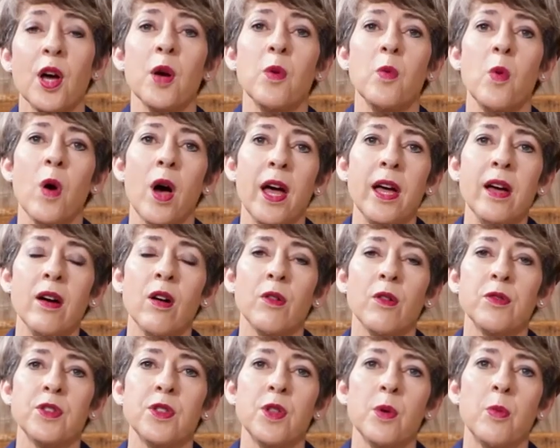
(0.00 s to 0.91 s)
go away.
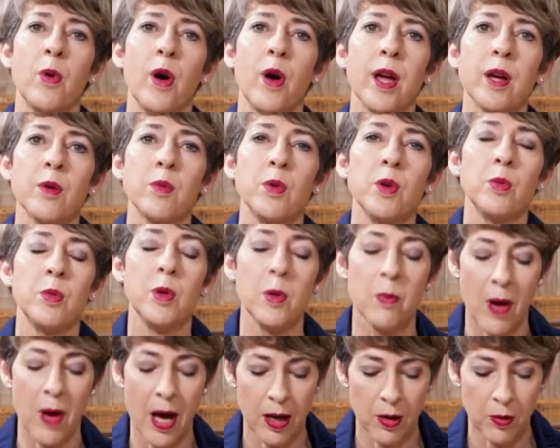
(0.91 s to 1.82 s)
After the break, we'll be
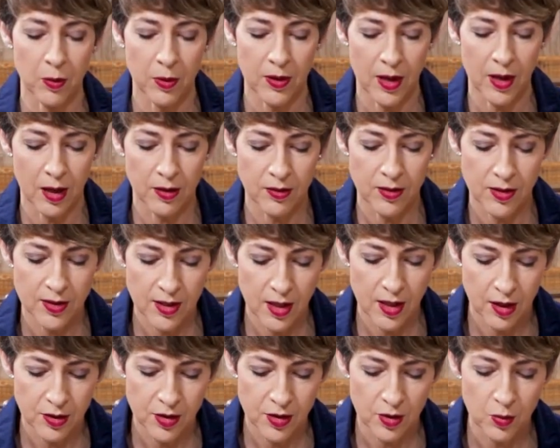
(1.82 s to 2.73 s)
back with our
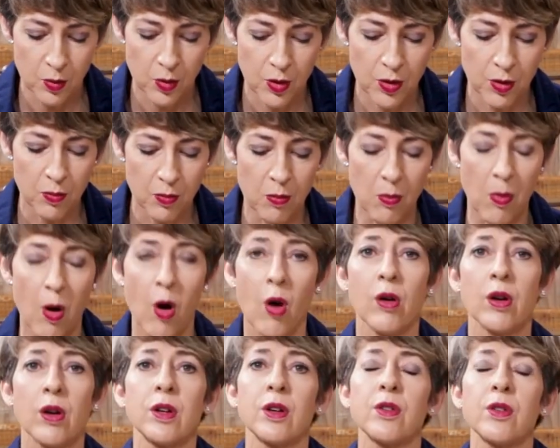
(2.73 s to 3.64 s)
discussion with
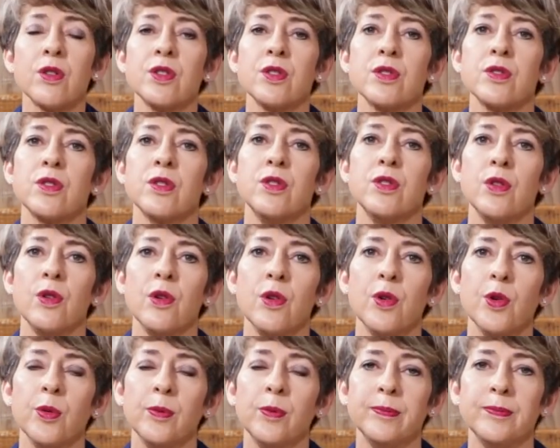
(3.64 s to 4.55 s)
Mark Christodoulou.
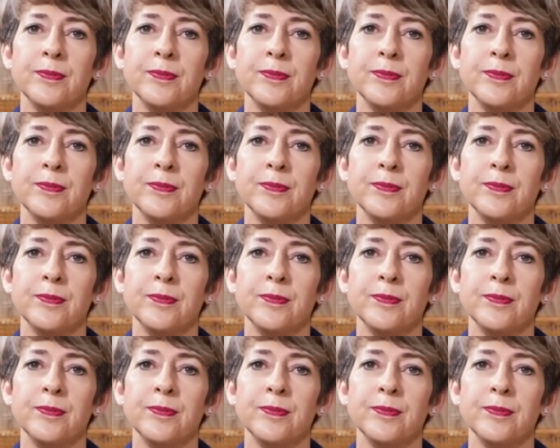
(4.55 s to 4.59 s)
